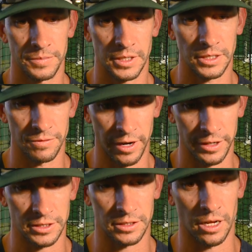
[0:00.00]
he's
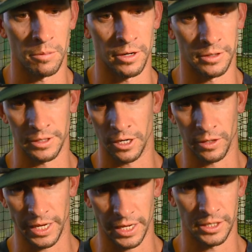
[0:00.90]
very stubborn, you know,
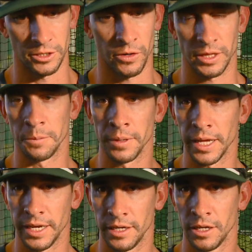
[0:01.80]
like in his zone at the
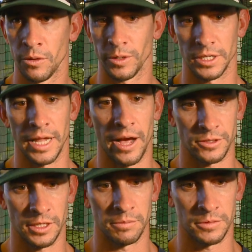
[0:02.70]
plate, which
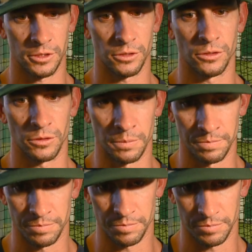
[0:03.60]
allows him to
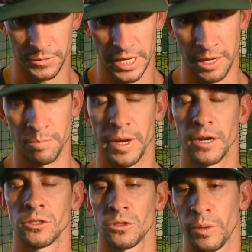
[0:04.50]
take
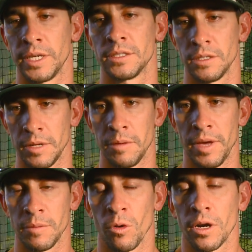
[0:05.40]
better swings and
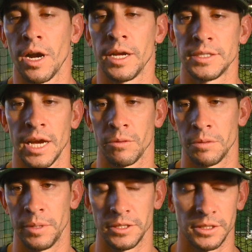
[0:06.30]
make more contact
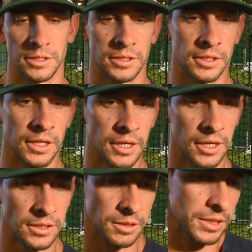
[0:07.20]
with pitches. And
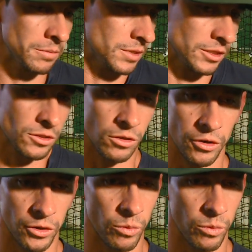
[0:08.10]
sometimes things don't go your